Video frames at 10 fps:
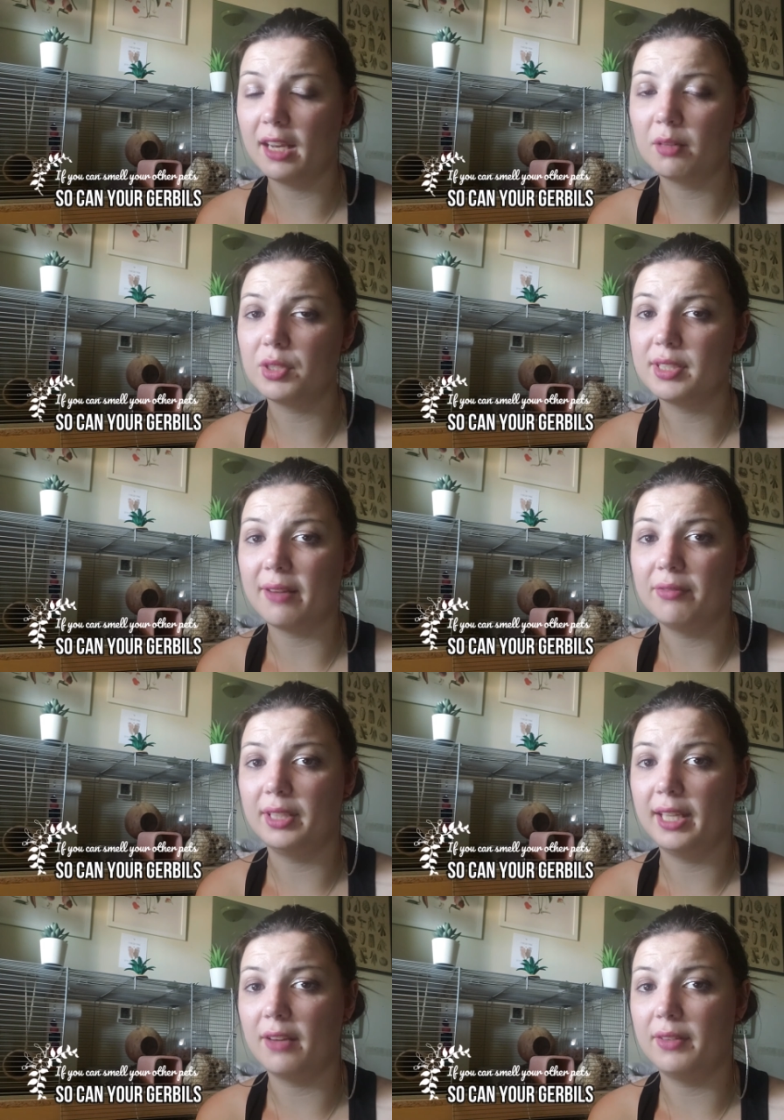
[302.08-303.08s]
animals
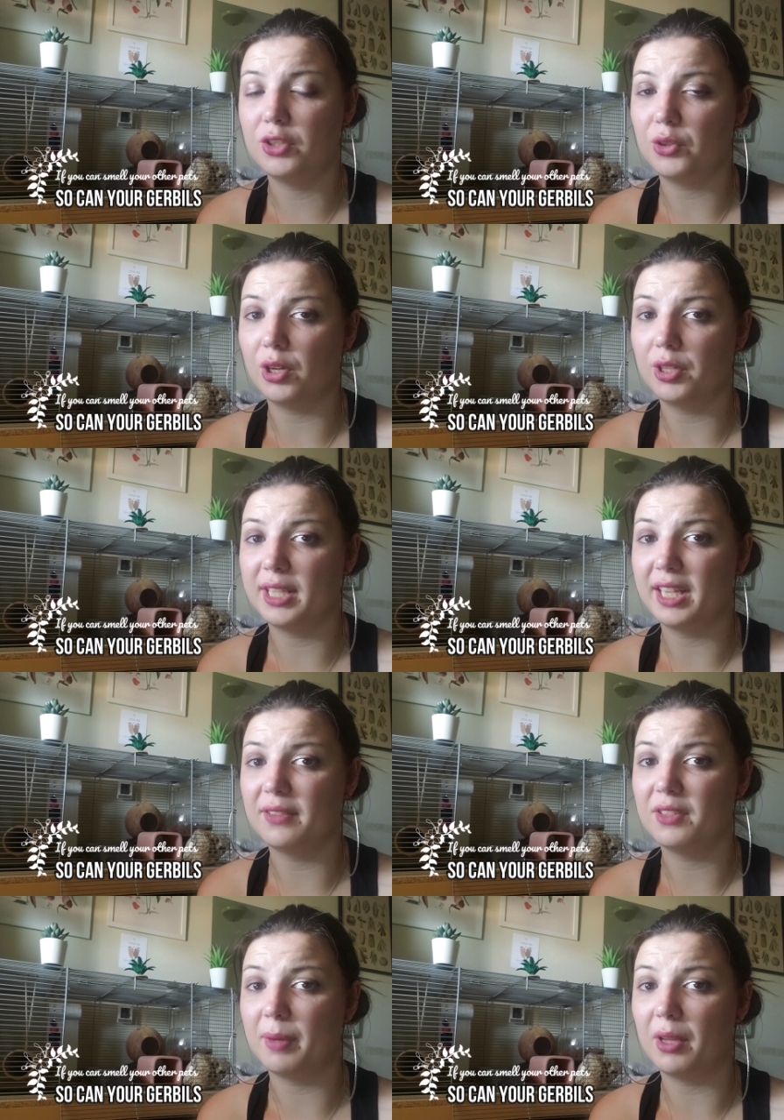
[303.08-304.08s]
definitely have a stronger sense
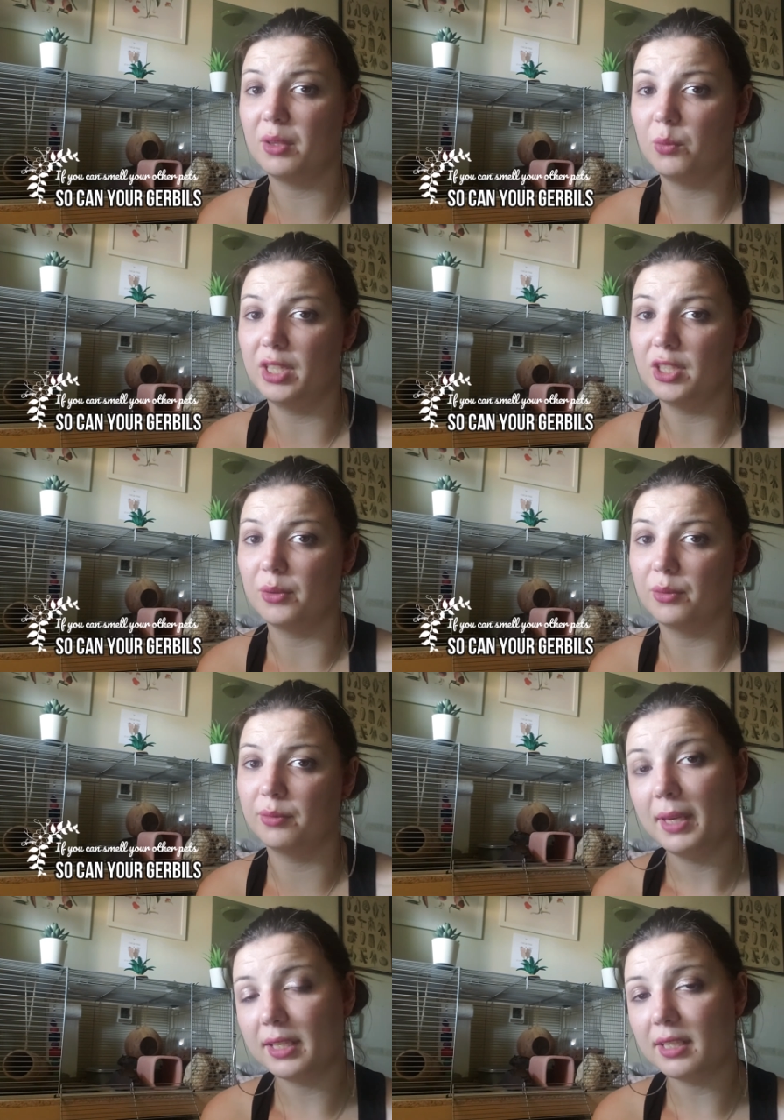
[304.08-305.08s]
of smell than we do.
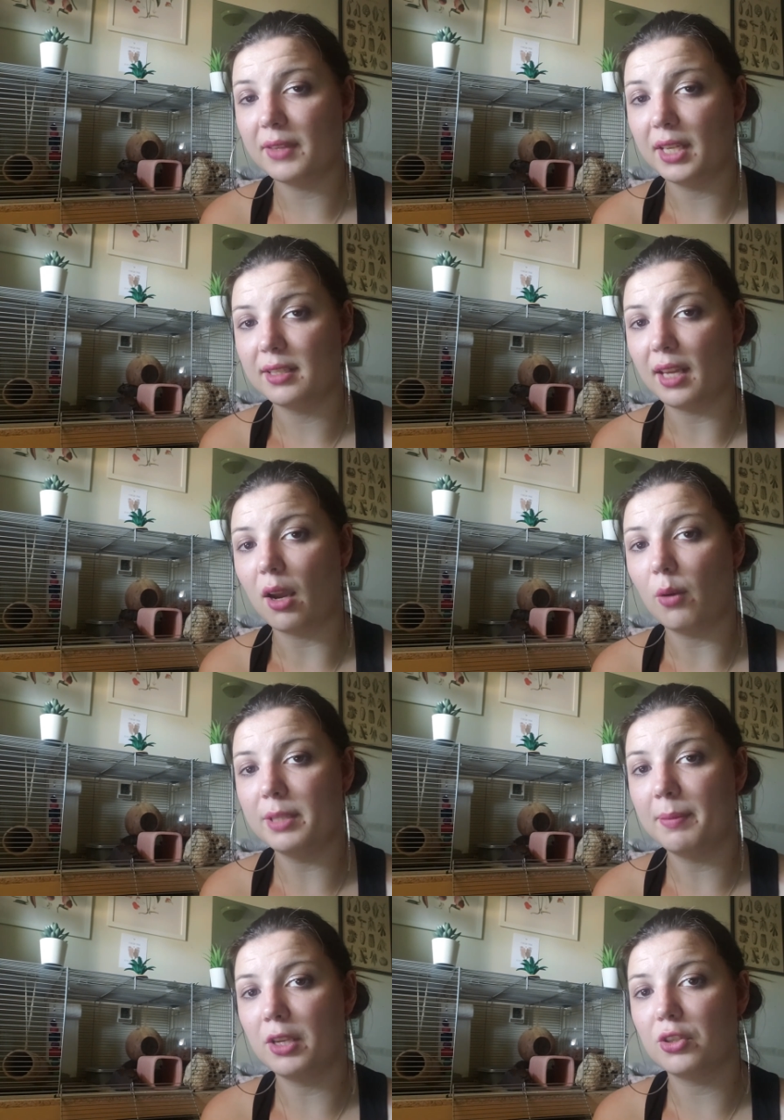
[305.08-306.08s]
Because of this, I
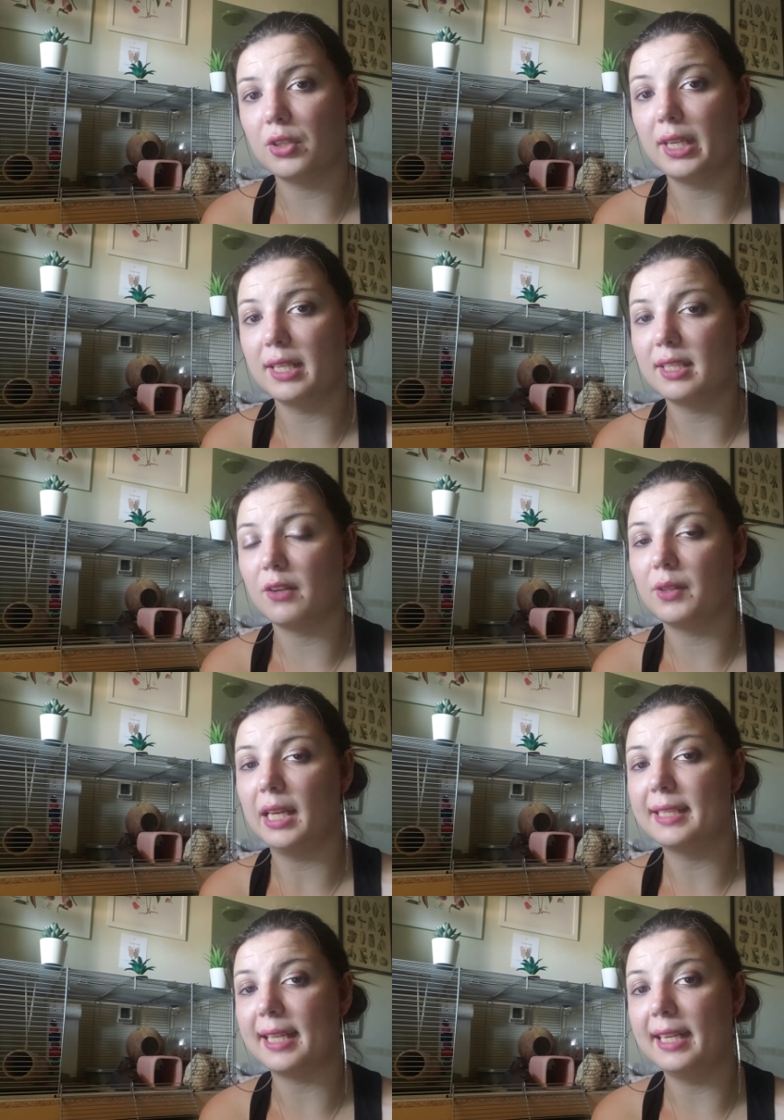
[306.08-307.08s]
always make sure that I
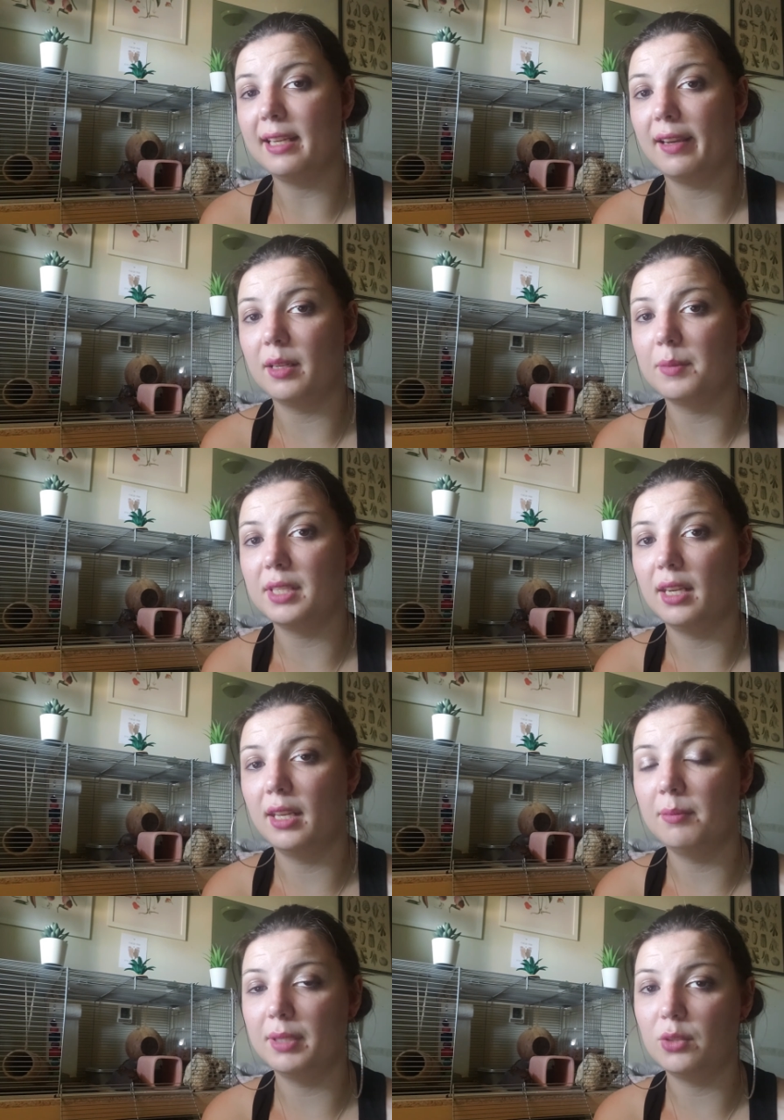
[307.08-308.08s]
sterilize any items
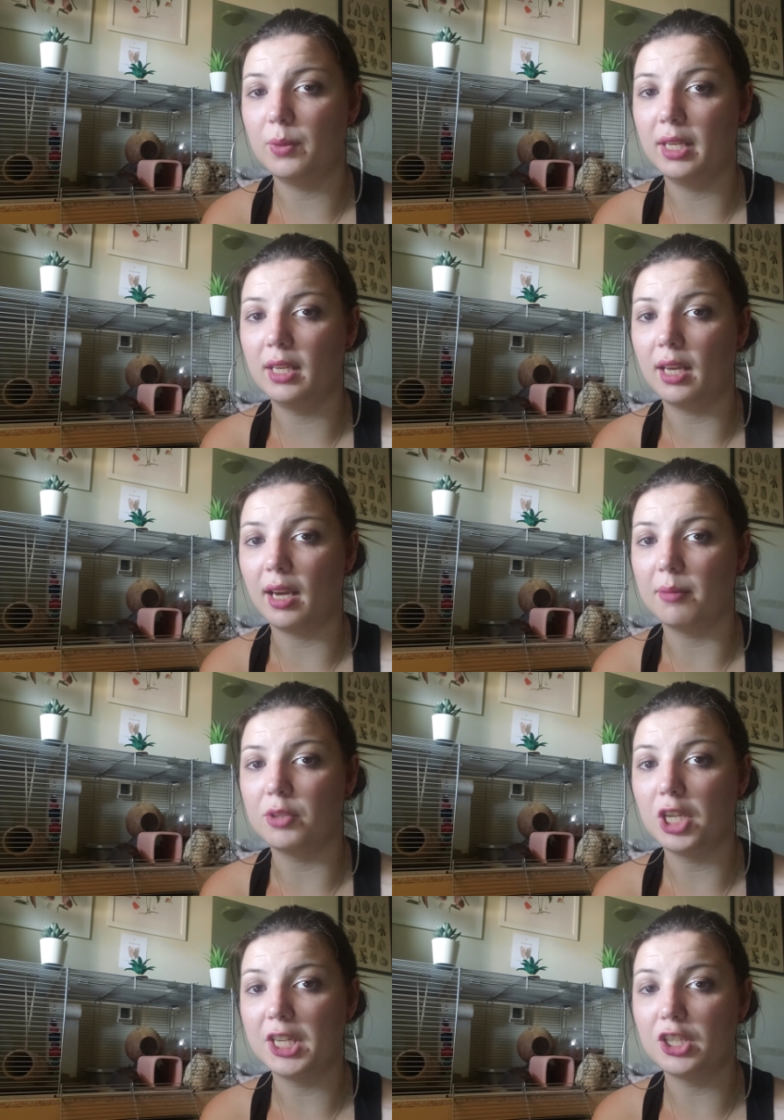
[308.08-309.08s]
in between
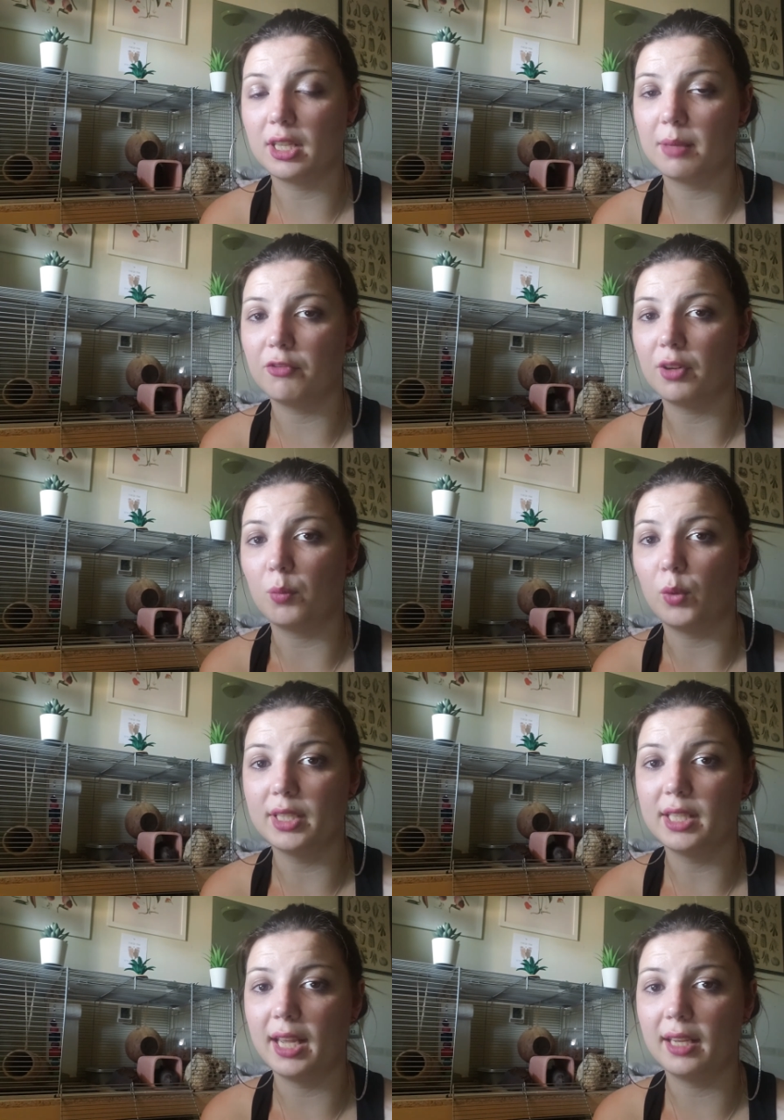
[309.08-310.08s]
changing them from one
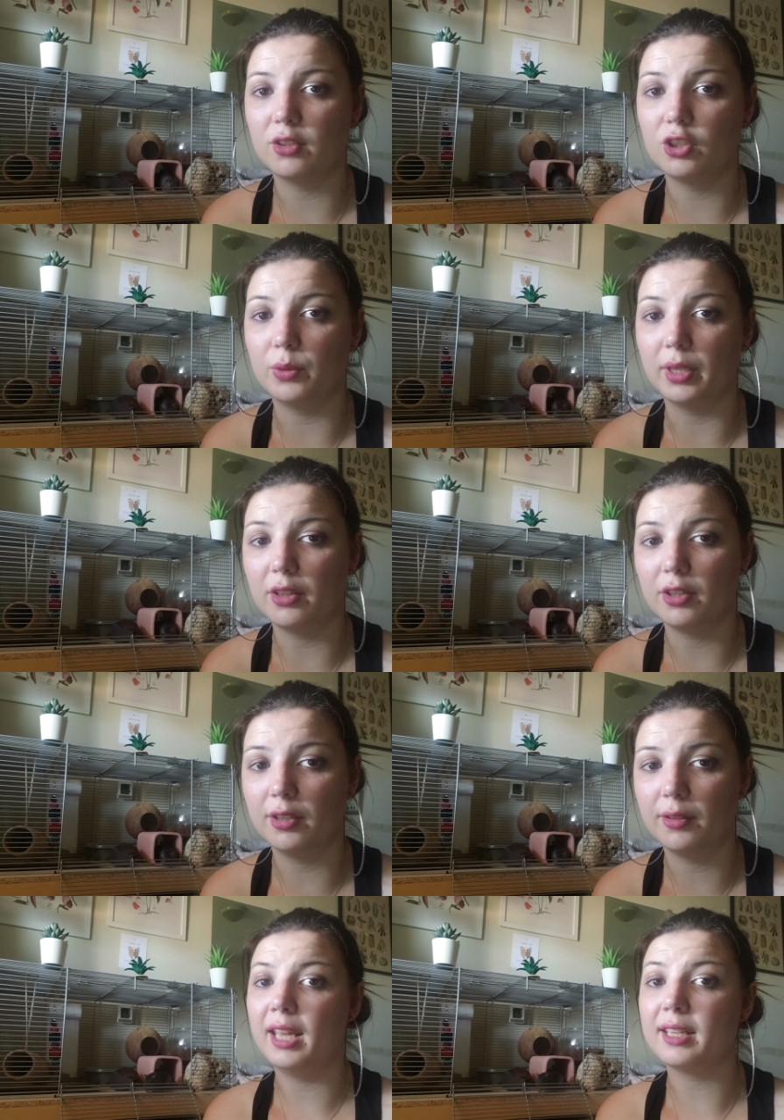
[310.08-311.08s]
tank to
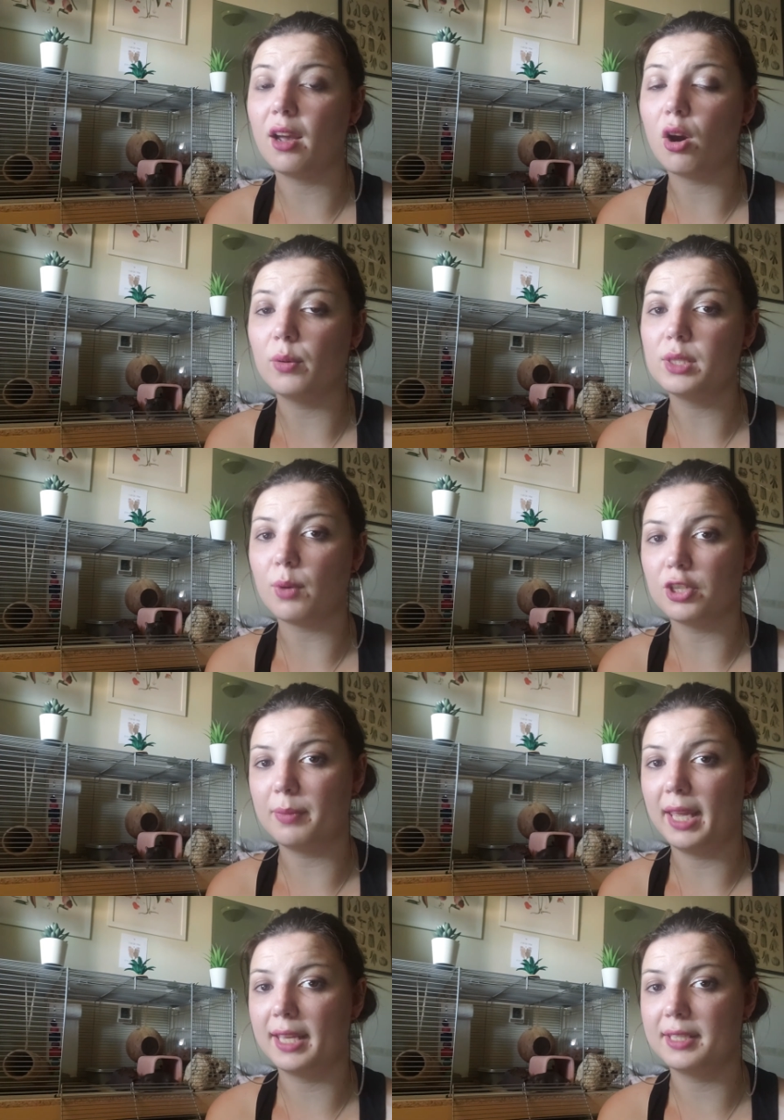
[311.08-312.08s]
another, and I always wash my
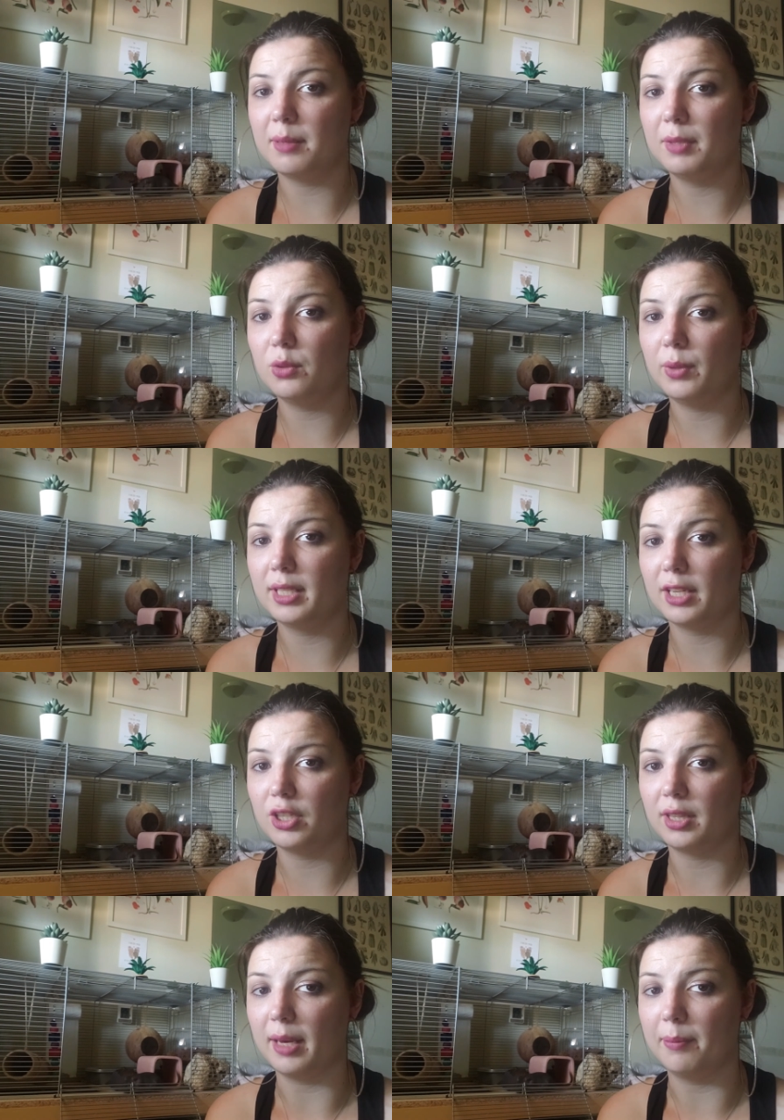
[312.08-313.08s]
hands in between
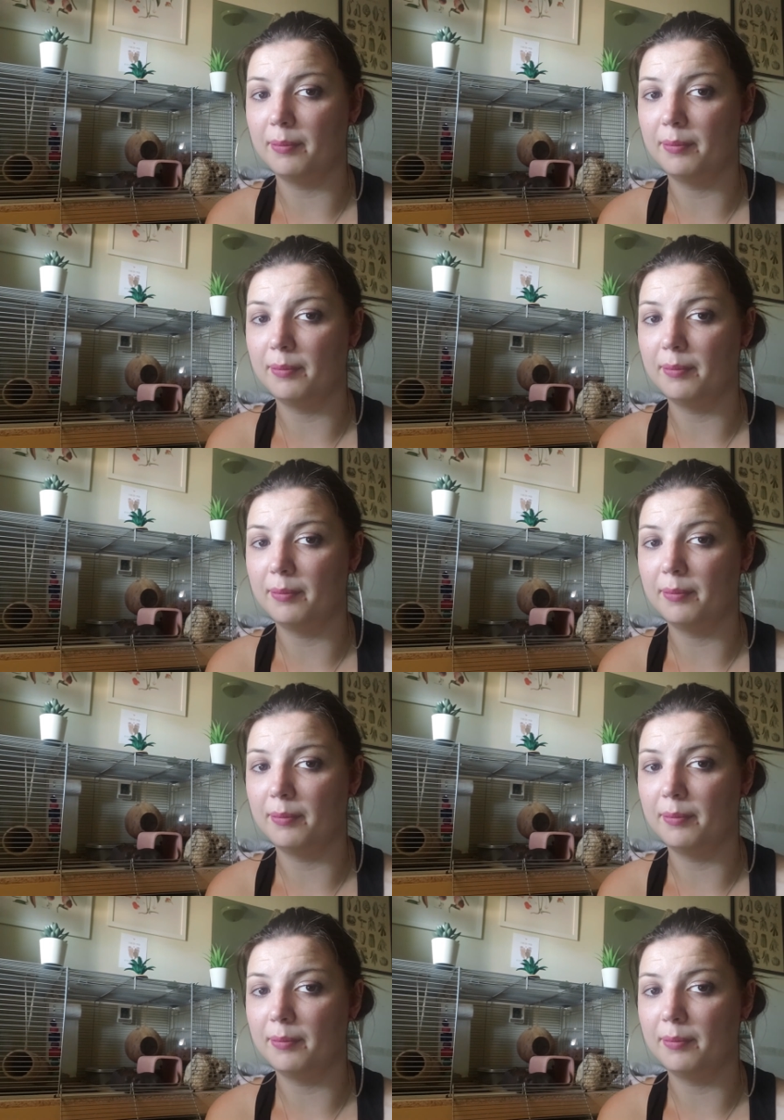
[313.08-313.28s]
touching them.